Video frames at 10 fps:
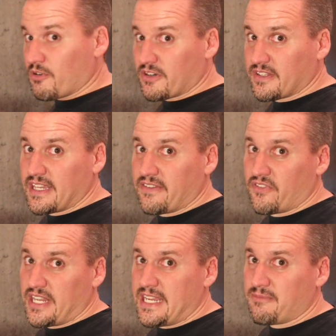port, they have
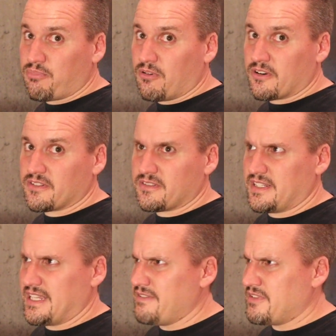an 8 port,
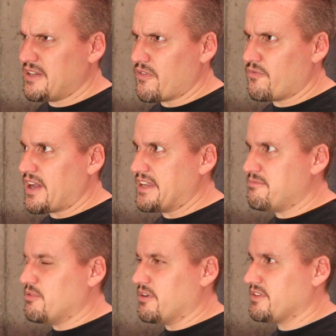and they even have a 5
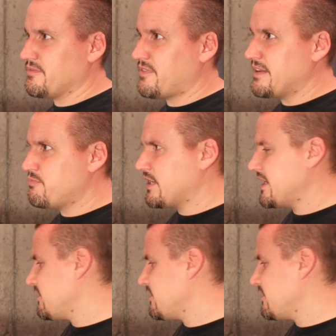port. The 5 port I